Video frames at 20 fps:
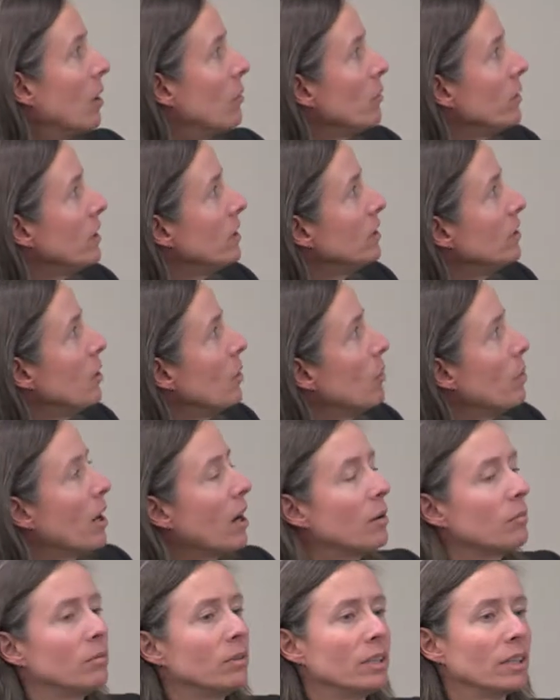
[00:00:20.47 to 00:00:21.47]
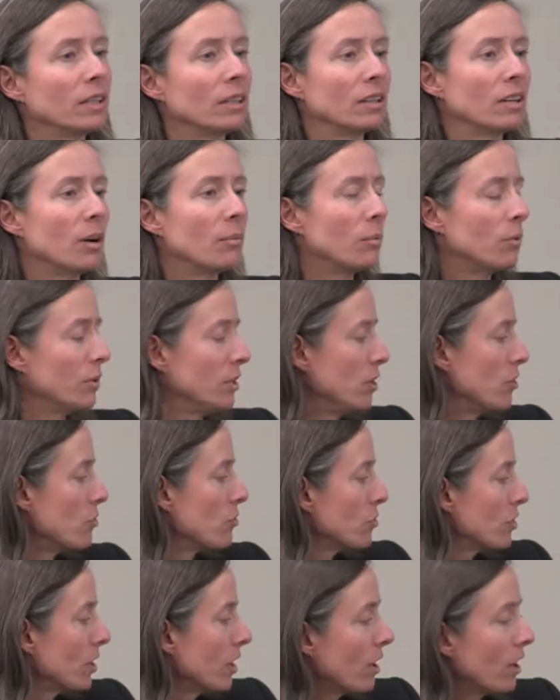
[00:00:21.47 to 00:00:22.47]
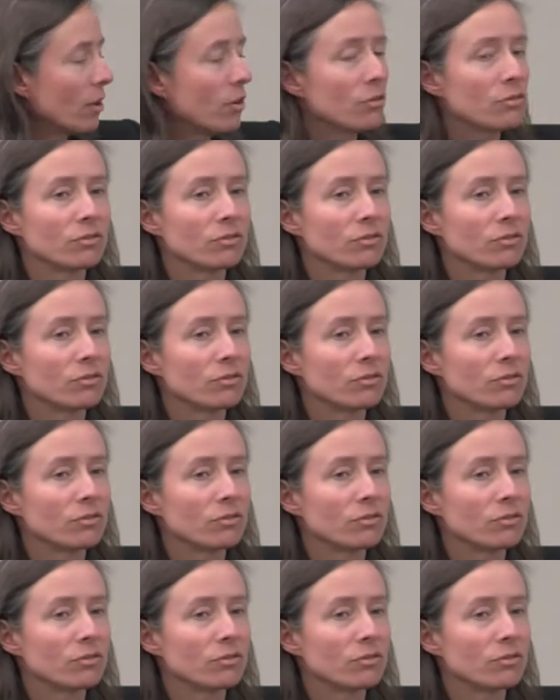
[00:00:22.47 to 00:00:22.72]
We did go public a couple years ago,